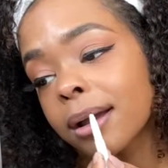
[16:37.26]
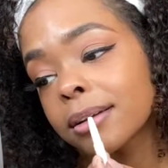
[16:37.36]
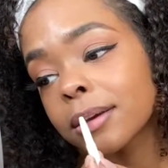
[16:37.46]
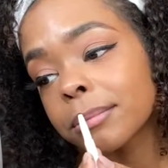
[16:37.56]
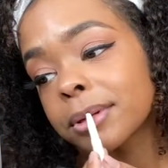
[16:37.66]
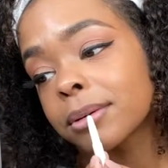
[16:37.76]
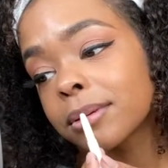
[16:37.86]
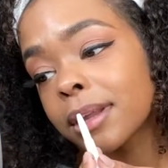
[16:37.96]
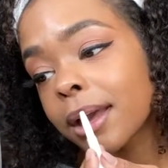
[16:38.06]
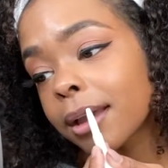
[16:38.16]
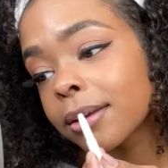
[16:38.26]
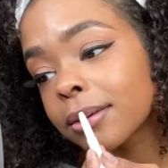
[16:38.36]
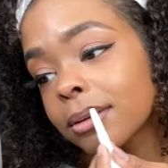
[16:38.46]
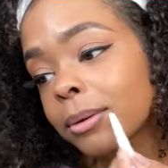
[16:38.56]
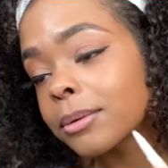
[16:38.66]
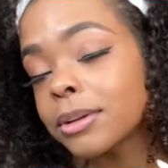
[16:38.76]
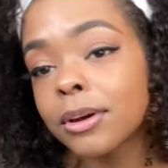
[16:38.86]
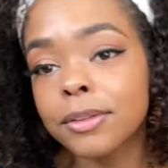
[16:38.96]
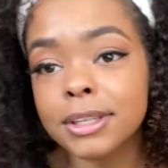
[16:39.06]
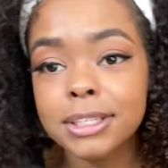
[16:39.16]
Don't be doing that. You
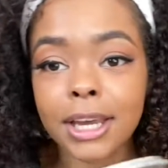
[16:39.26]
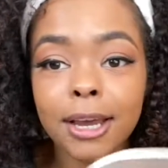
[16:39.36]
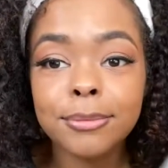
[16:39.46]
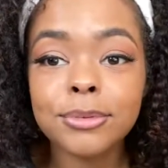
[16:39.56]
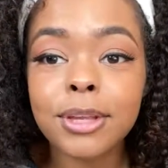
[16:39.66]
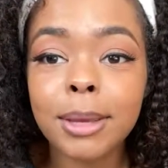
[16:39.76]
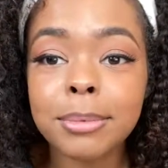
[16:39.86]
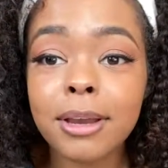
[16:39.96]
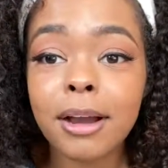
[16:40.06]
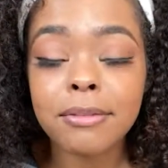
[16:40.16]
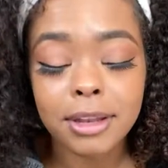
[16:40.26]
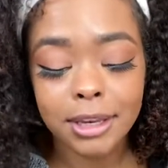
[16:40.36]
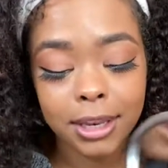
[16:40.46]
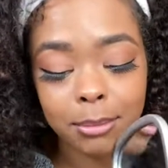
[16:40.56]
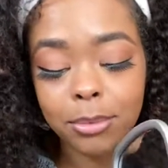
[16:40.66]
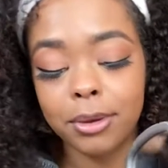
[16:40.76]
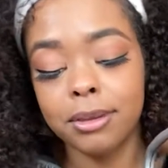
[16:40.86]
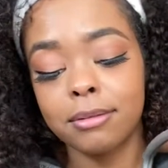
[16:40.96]
know these times you can't be coughing like that, boy.